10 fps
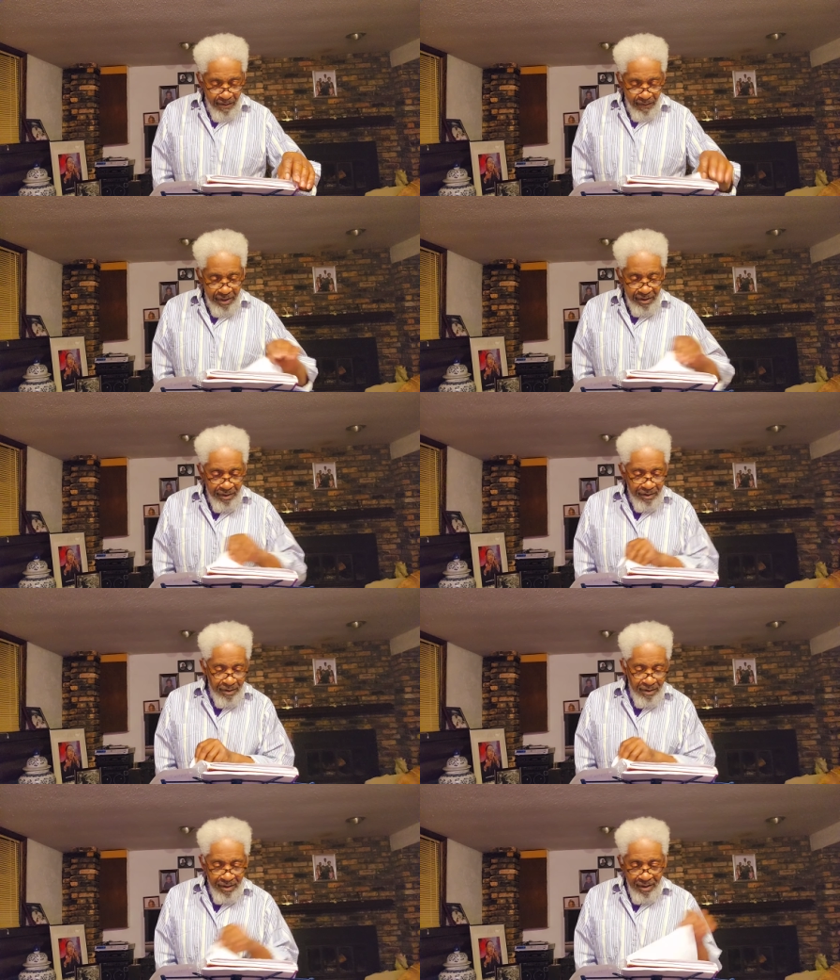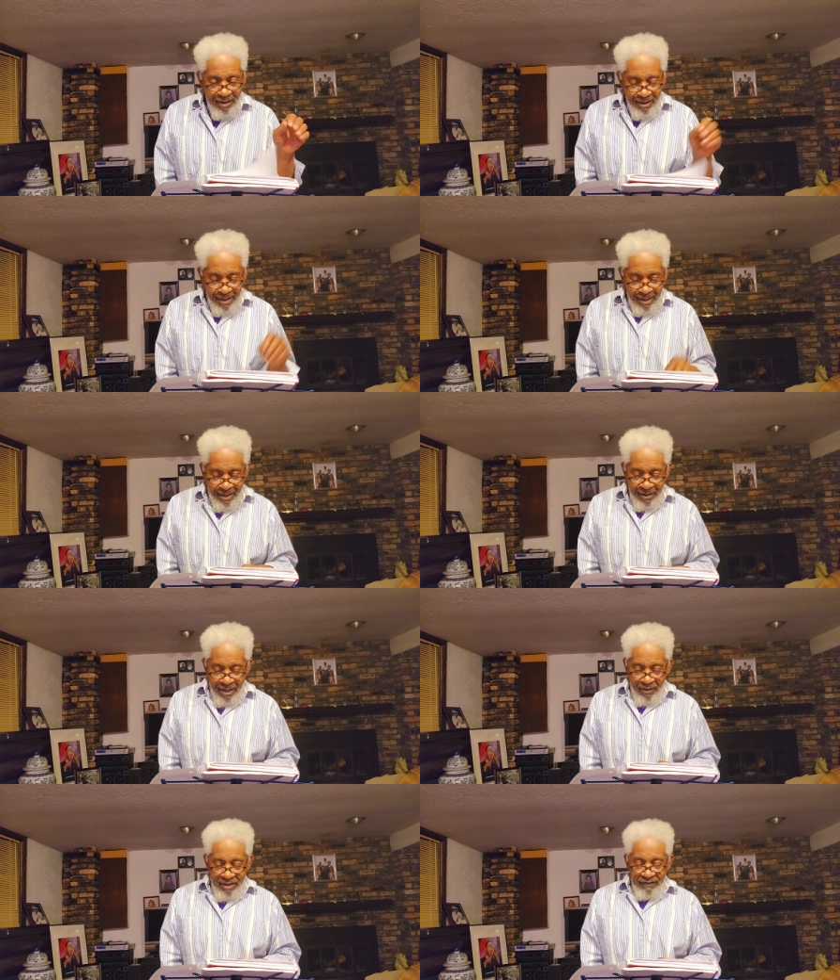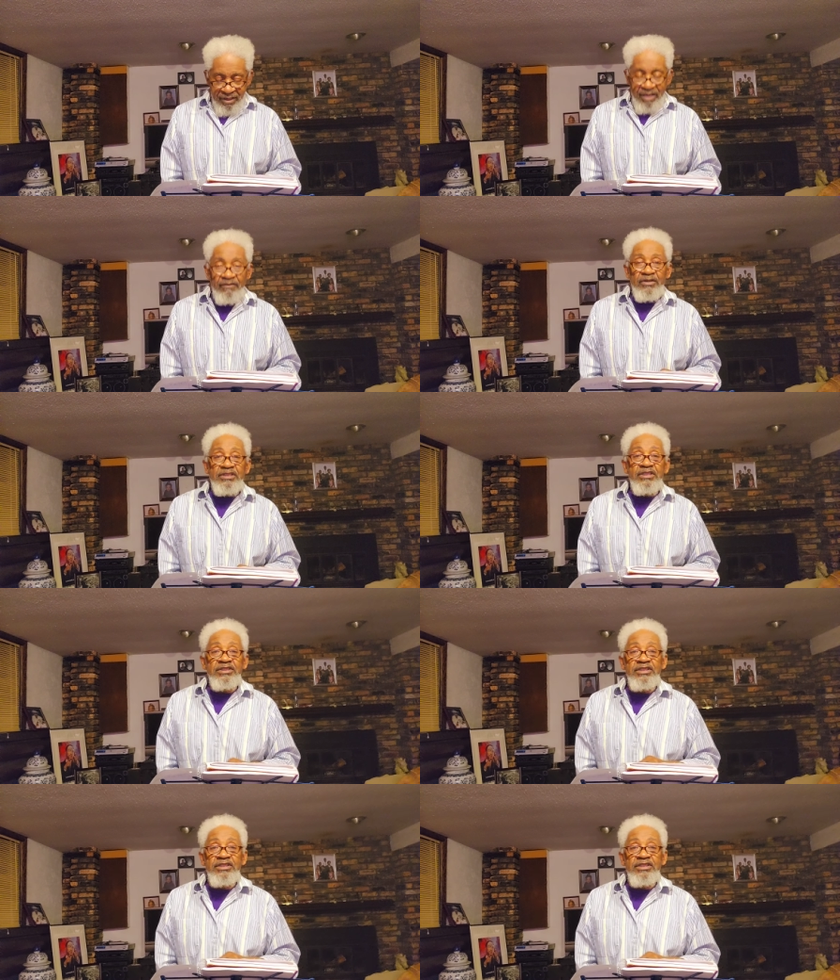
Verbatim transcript: well I don't, I don't have a name for it just